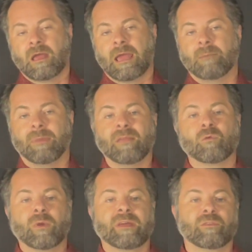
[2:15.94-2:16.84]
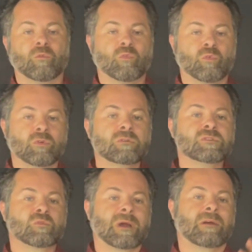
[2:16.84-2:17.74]
And by the way, the rules
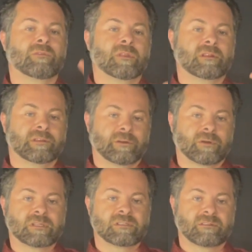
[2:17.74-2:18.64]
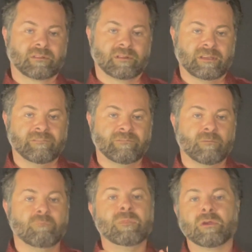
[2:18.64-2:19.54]
around the LIRA to the LIF
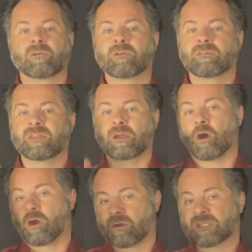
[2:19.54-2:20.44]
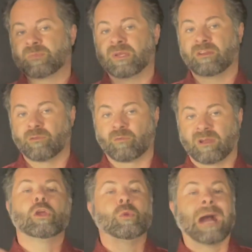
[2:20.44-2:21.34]
mirror the RSP to the RIF.
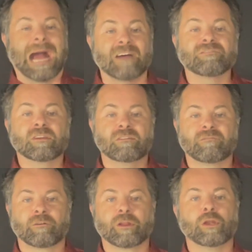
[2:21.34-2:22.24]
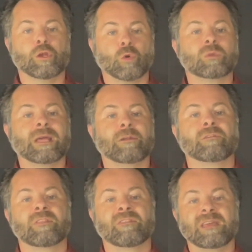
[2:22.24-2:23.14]
You have to convert it no later
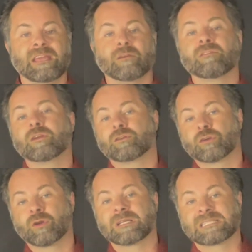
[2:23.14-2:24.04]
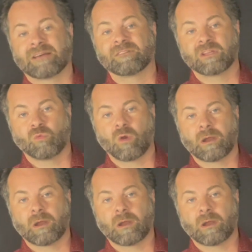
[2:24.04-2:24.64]
than the year that you're turning 71.